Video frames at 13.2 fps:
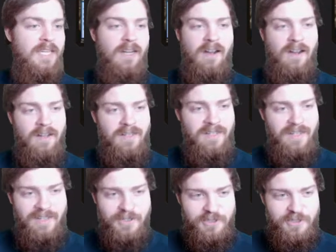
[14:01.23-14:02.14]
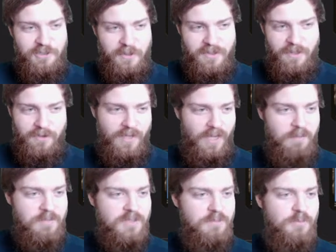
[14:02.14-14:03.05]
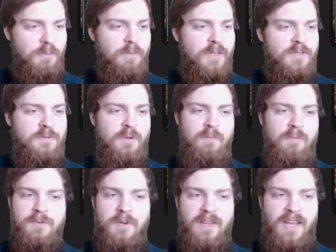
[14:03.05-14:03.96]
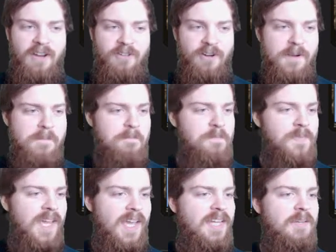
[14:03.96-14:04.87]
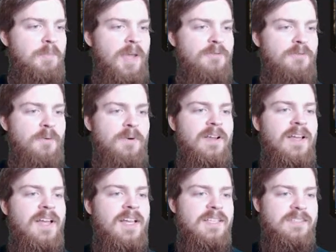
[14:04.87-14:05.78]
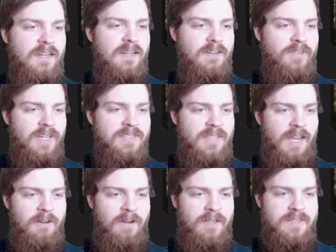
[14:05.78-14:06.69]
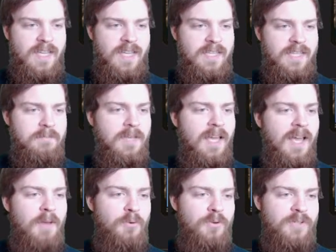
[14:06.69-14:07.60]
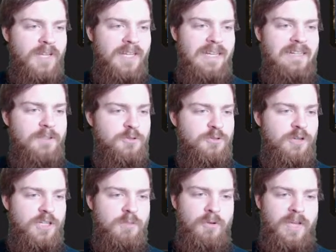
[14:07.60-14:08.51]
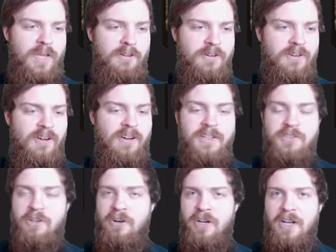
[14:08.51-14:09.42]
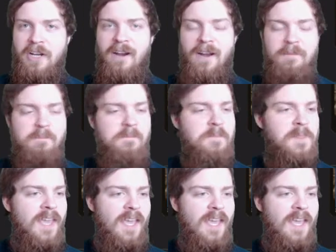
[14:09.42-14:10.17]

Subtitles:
a god in addition to its other types, put a +1/+1 counter on it, and pay 4, sacrifice Tyrite Sanctum, put an indestructible counter on target god.